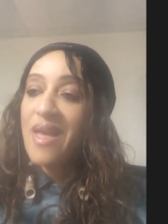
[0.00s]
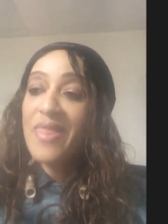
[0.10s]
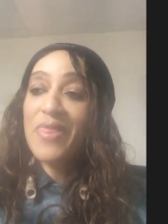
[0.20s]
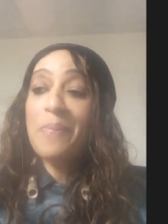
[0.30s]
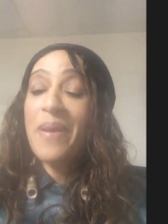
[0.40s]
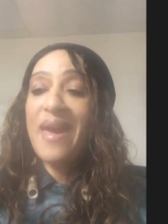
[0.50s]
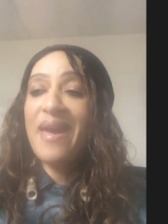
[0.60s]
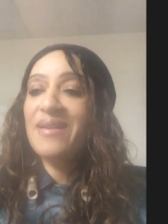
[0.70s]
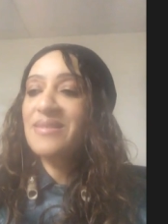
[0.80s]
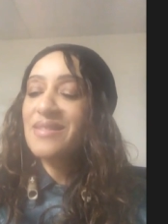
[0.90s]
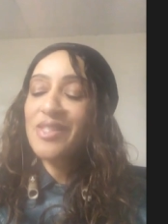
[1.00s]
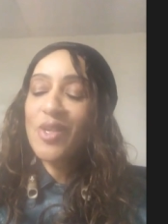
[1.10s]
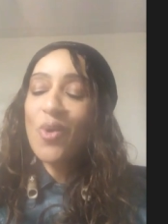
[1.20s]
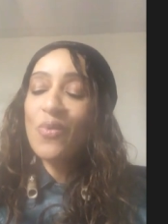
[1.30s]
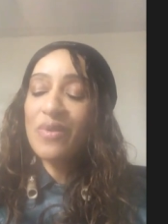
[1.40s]
The past is
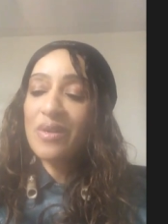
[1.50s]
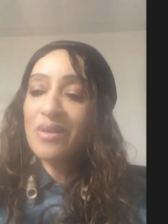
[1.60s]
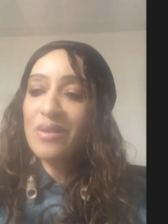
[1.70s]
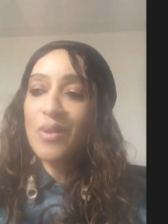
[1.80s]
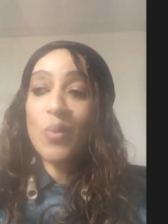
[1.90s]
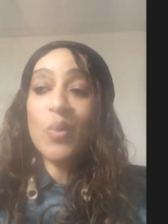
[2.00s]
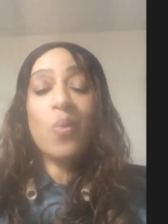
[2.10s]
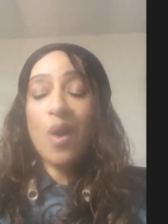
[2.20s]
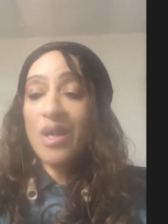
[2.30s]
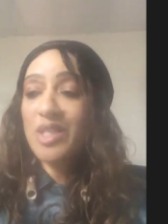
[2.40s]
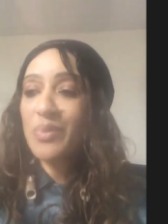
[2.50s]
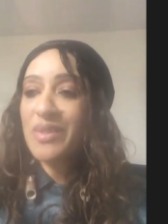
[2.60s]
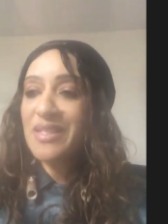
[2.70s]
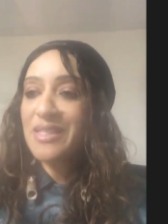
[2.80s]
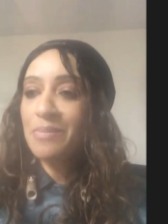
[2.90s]
over. We're washed
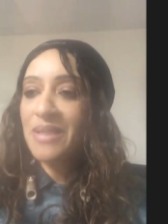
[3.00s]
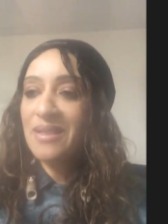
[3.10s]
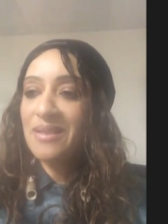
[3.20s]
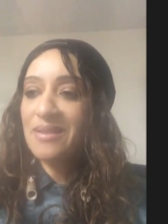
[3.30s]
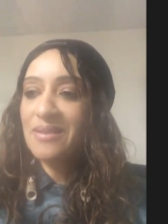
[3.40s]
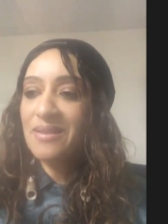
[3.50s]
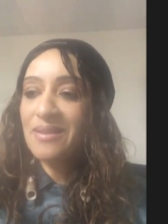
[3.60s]
with his blood.